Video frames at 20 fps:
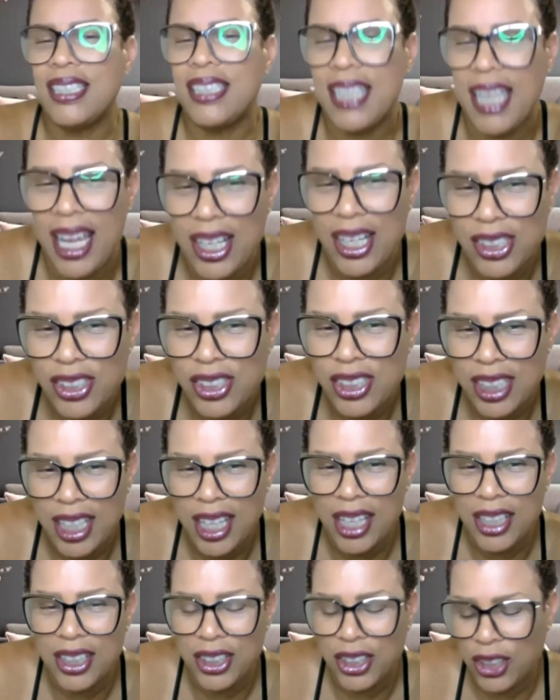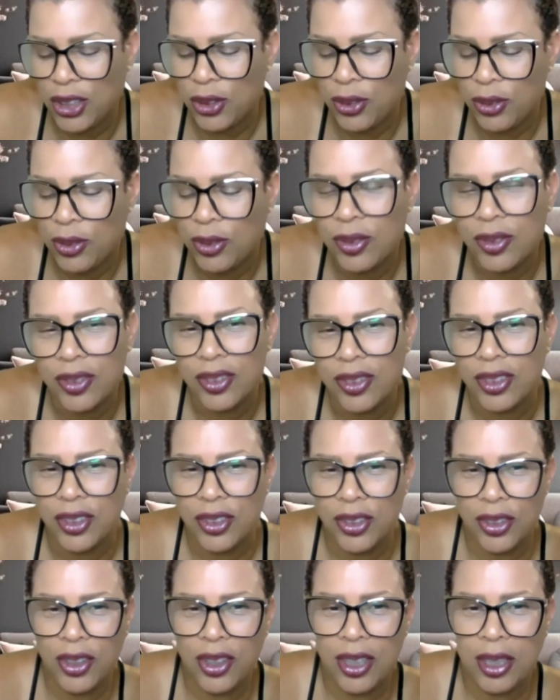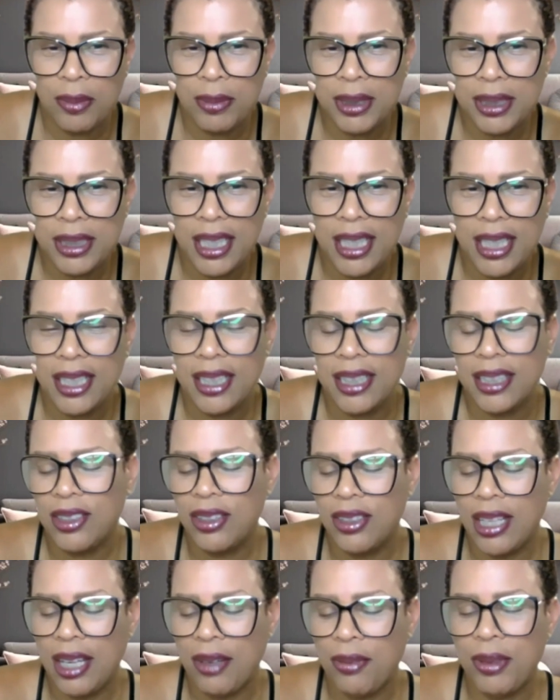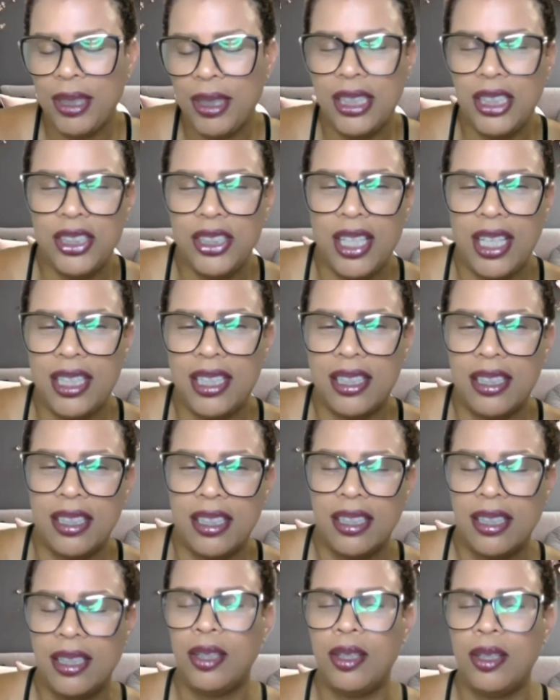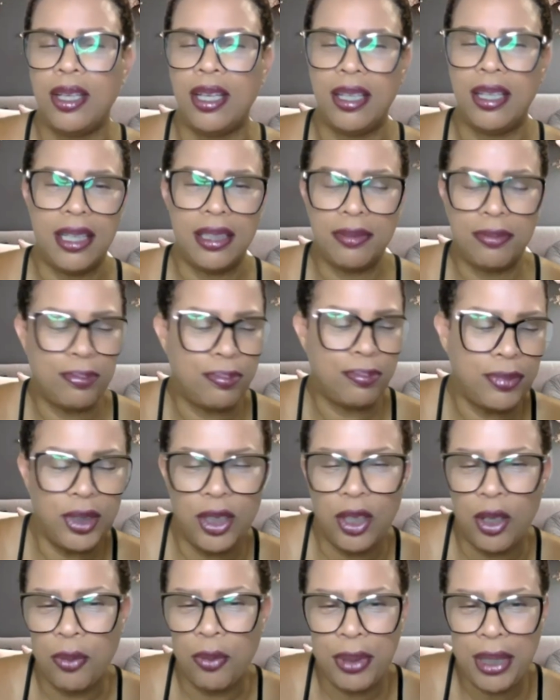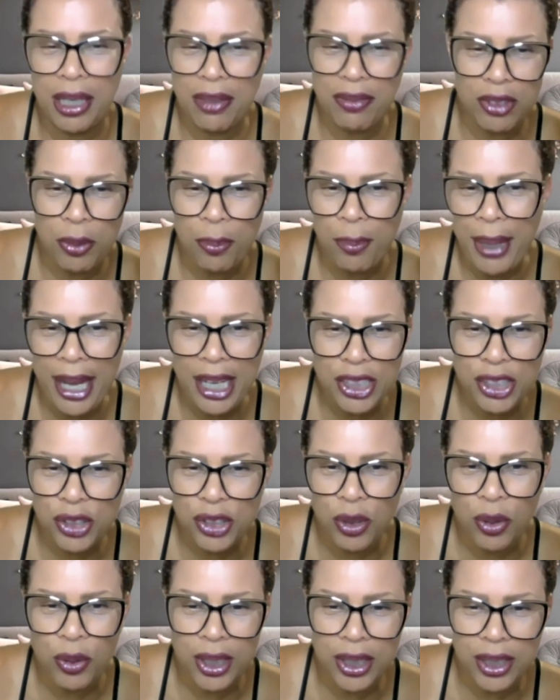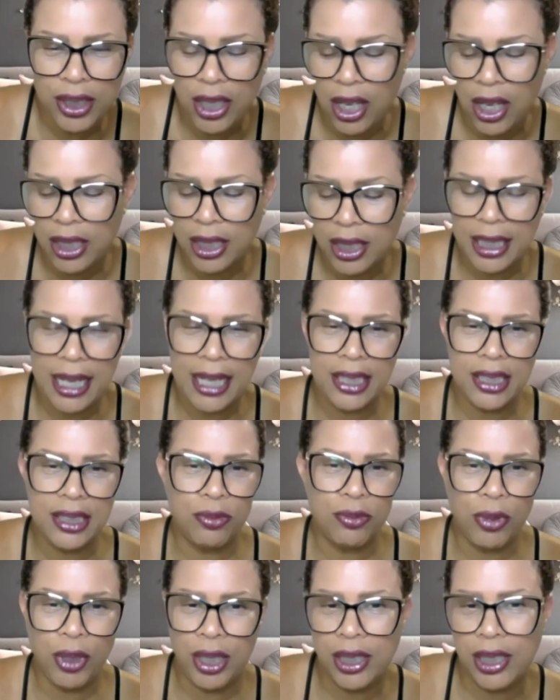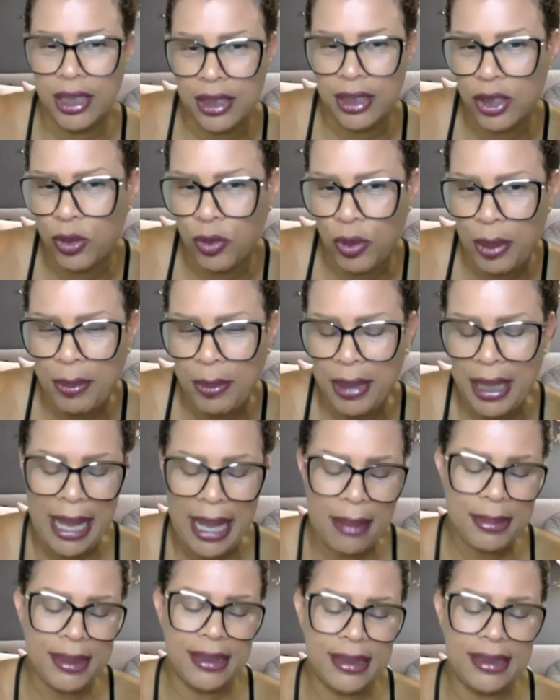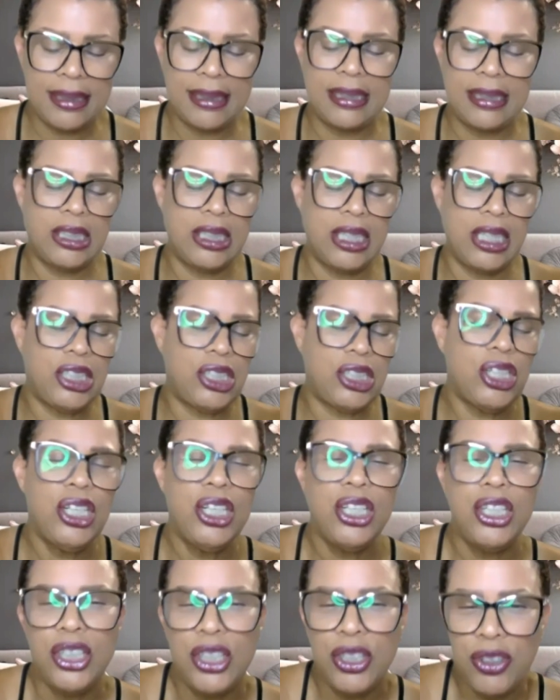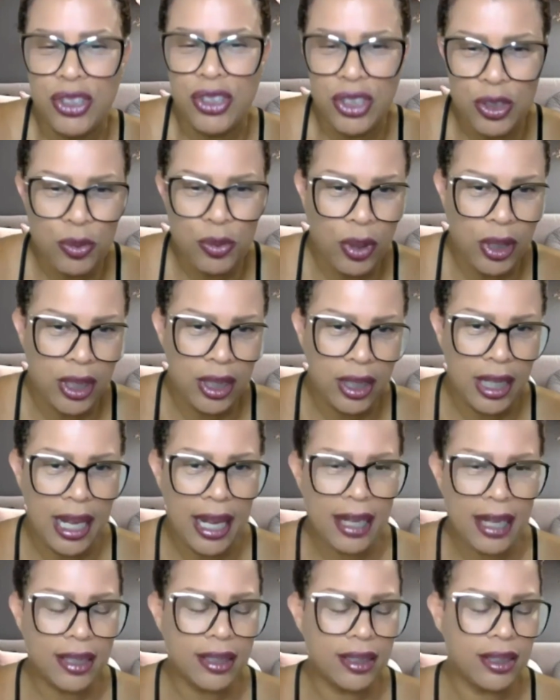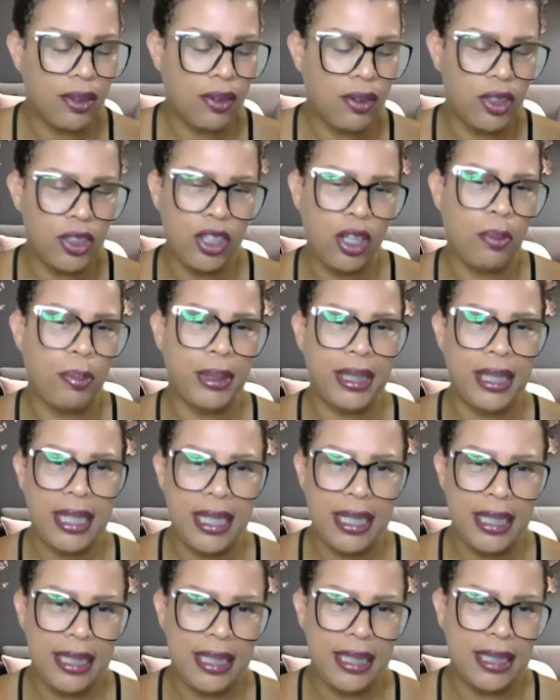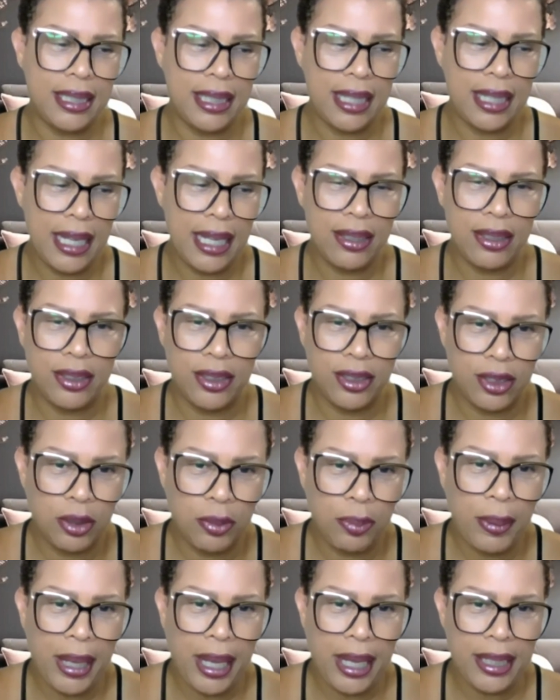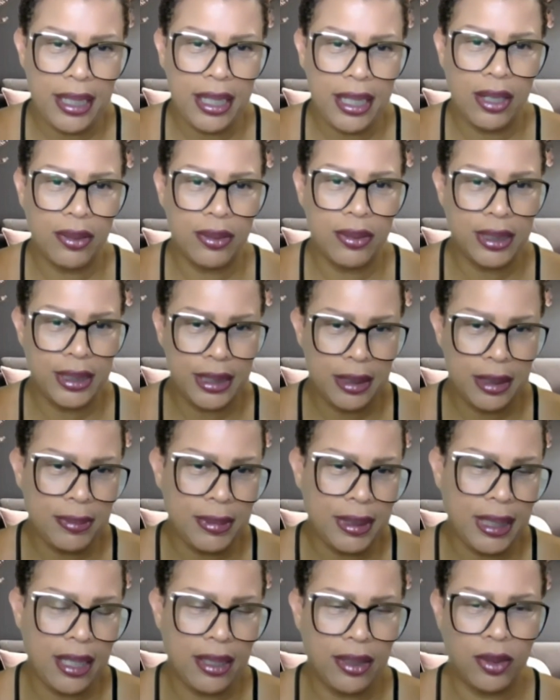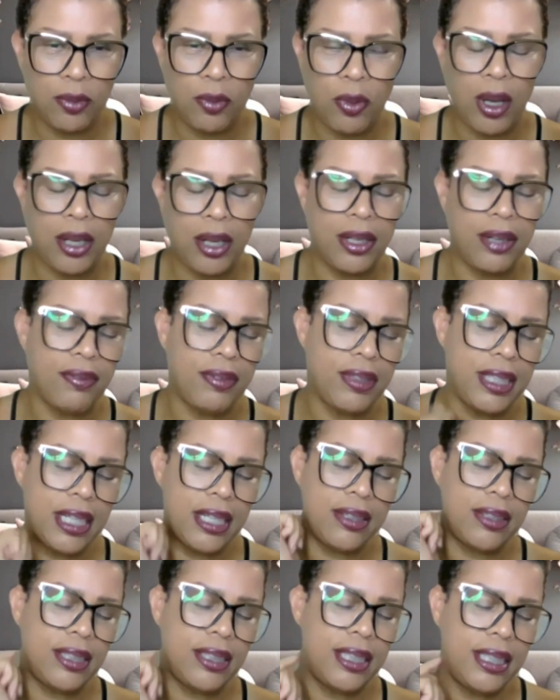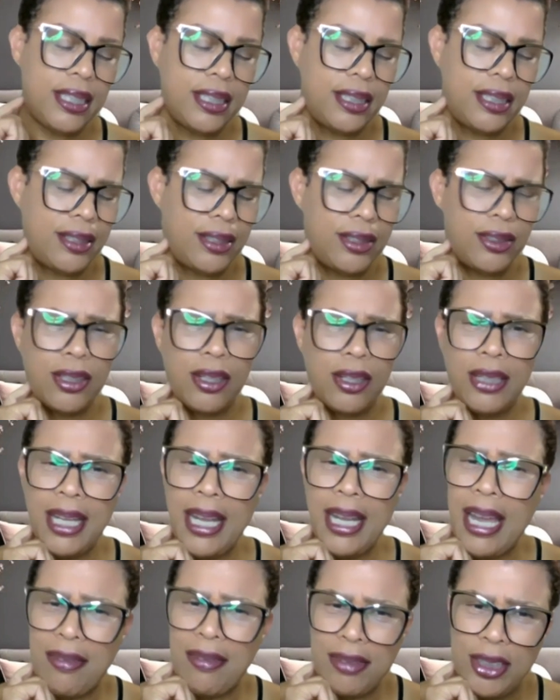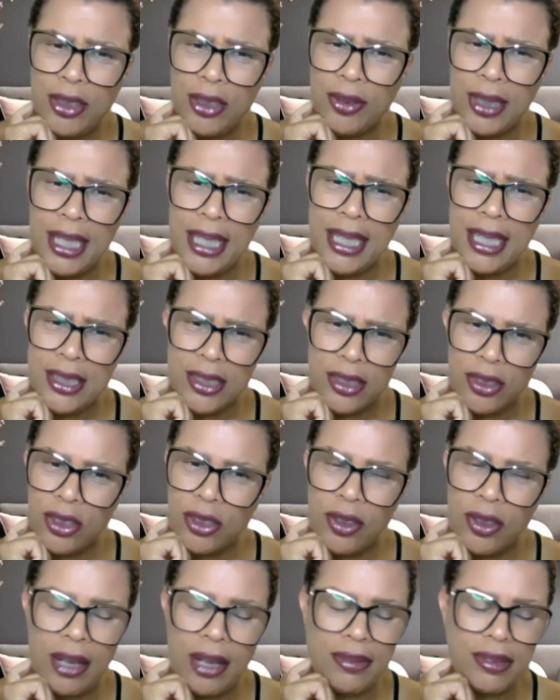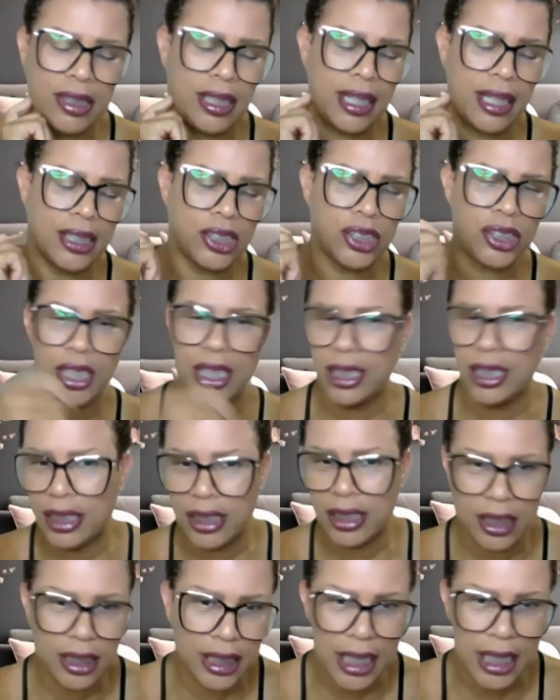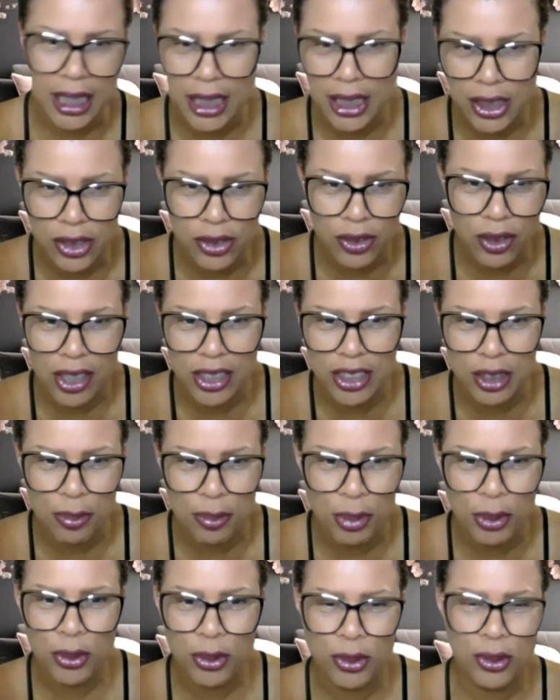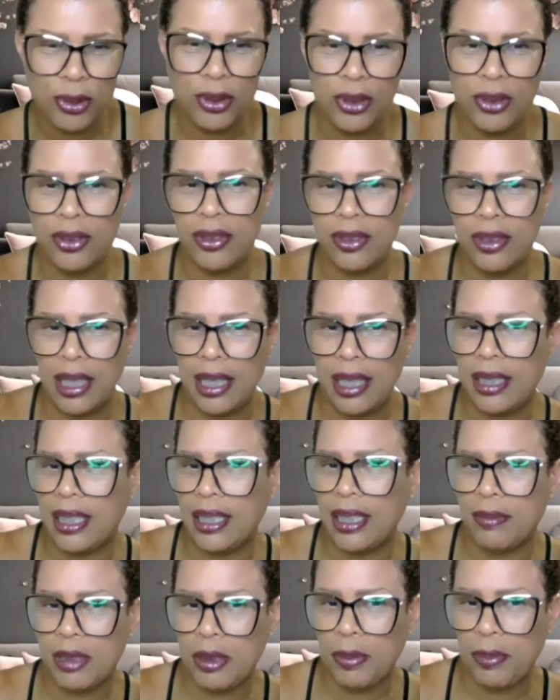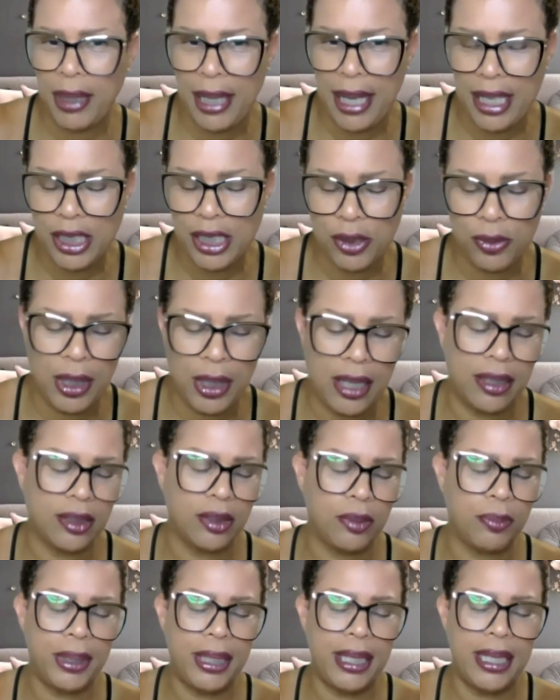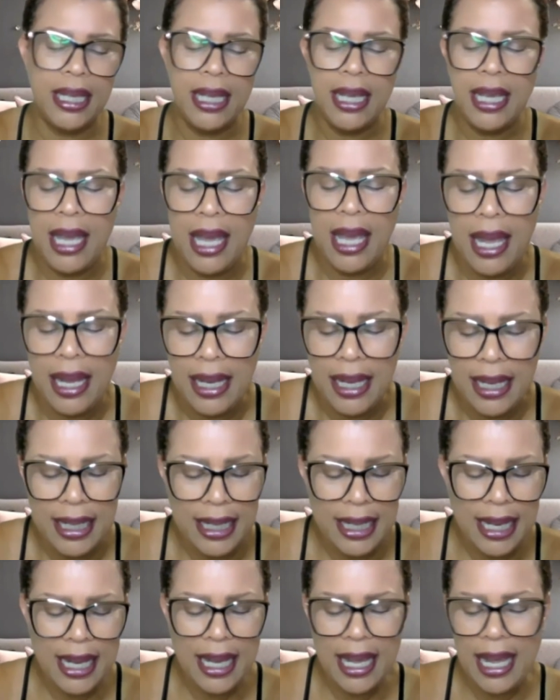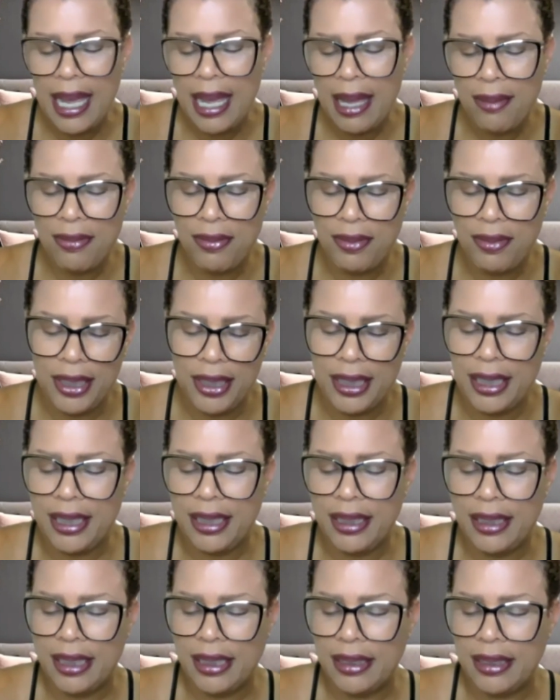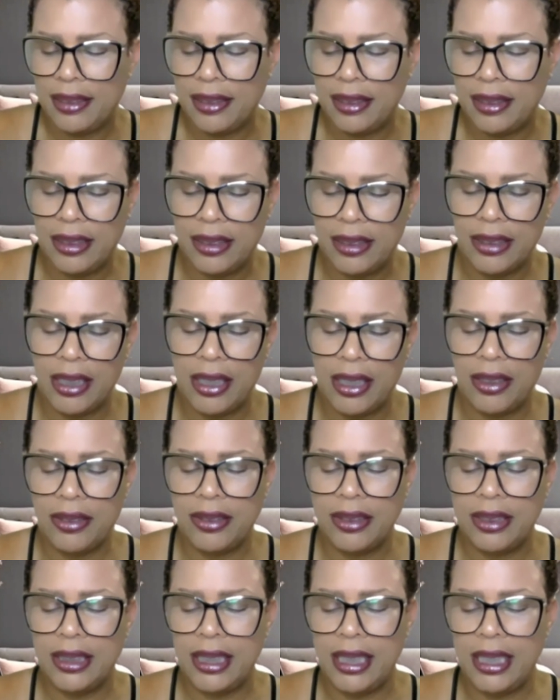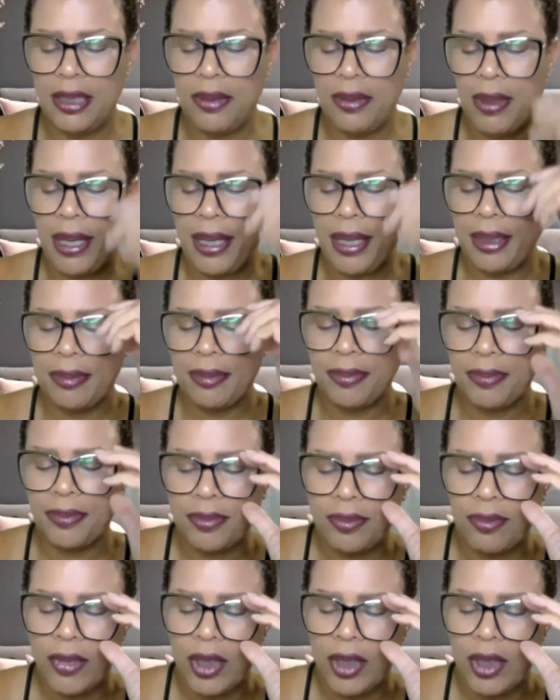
it's actually kind of cute. You know what I'm saying? You're not really trying to be able to backstroke and all of that and run and swim laps and such. You just want to like throw on your bikini and lay out on your little patio and dip down in the water every now and then. And, they have little kids, so you don't have to like chase the kids across the pool. You can like let them splash around a little bit. Yeah, I'm feeling it, Anyway,